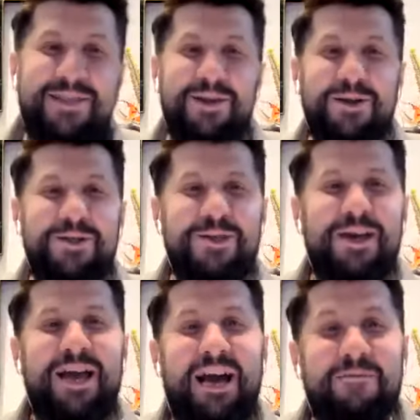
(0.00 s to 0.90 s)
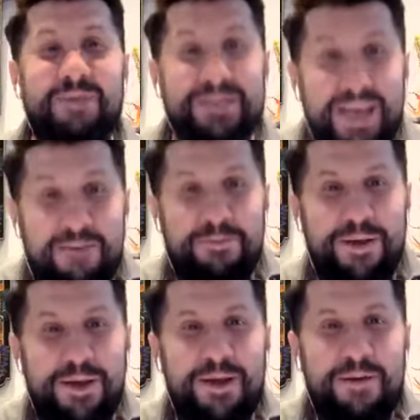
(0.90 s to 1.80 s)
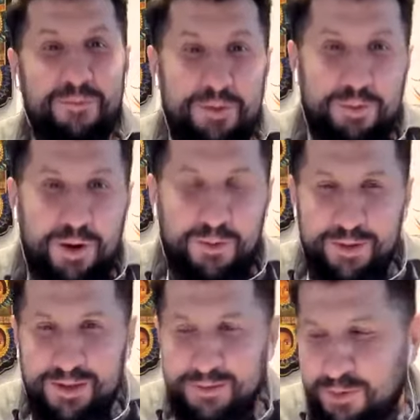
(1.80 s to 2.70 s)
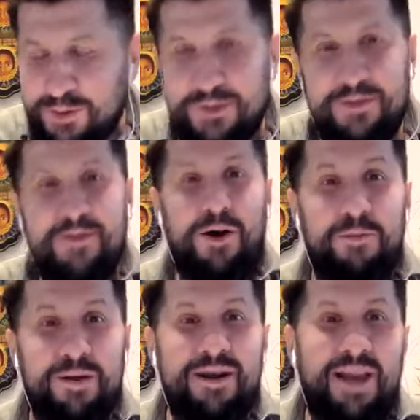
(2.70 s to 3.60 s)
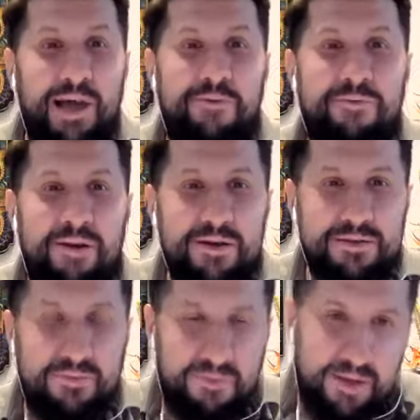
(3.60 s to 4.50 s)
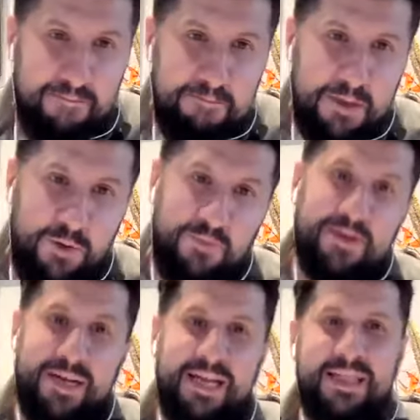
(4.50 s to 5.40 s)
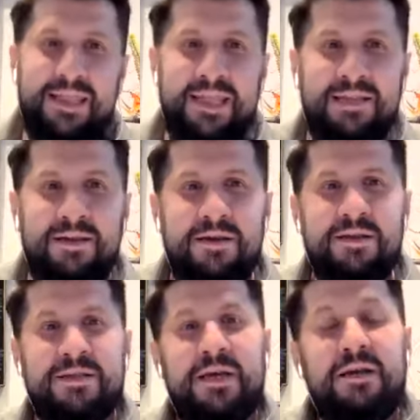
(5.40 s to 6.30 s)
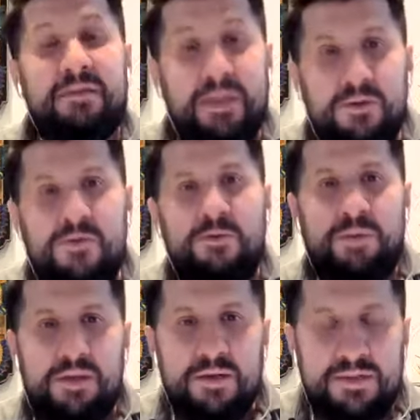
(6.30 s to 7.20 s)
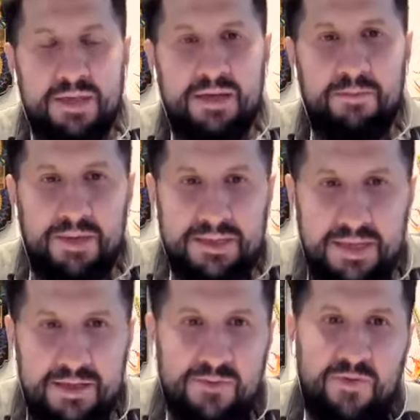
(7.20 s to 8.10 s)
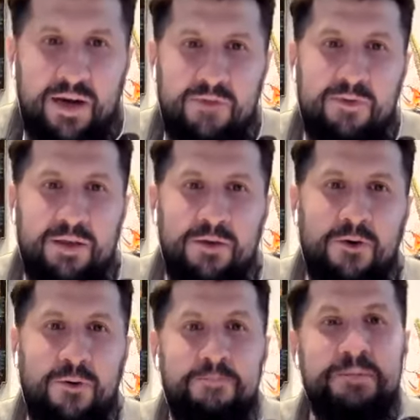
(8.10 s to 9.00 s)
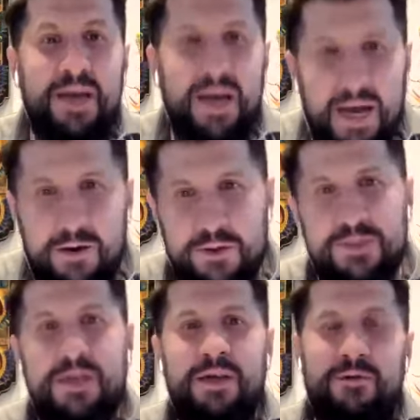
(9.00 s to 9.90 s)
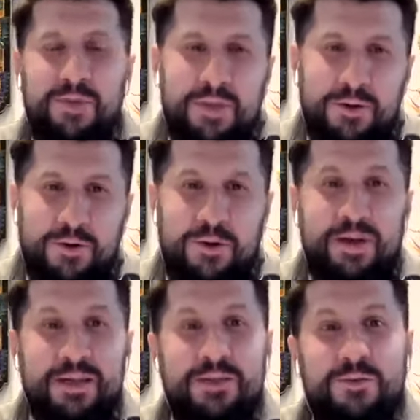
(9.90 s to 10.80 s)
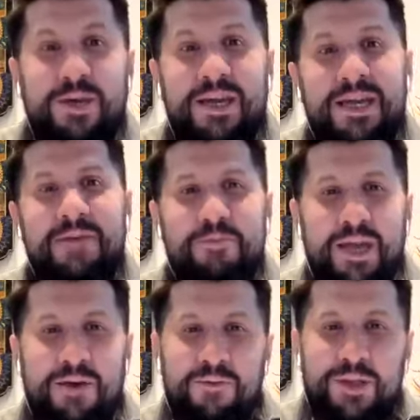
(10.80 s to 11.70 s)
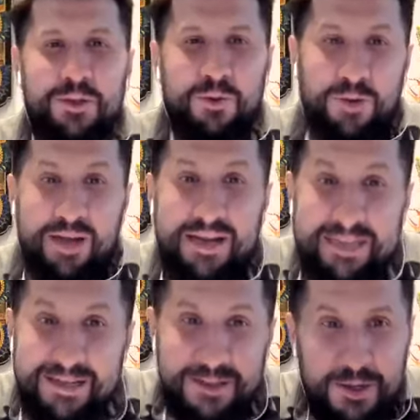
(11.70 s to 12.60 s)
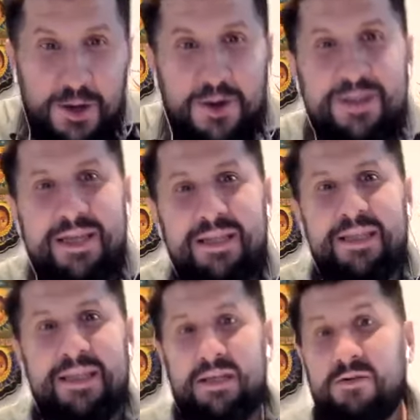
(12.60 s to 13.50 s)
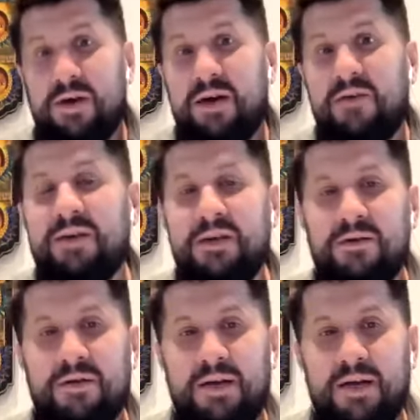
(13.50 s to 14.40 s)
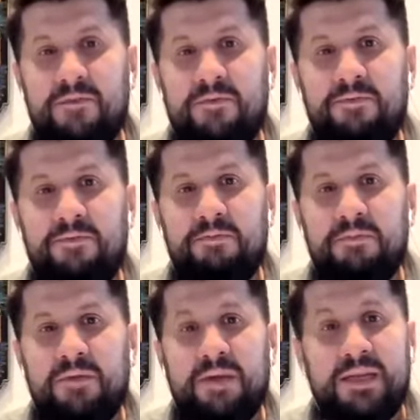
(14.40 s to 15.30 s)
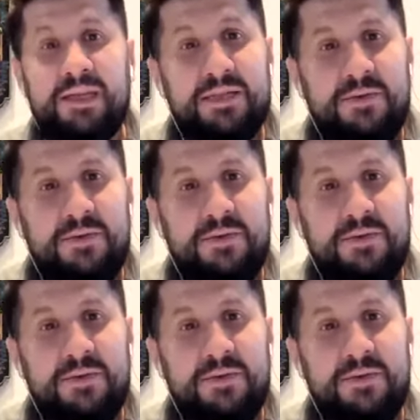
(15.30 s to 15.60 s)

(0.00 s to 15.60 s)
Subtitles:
Dutch, I'm just happy with probably the most common life philosophy of the Netherlands, that you should be satisfied with your house, with your tree, and with your little dog that you have in your life. Right? That's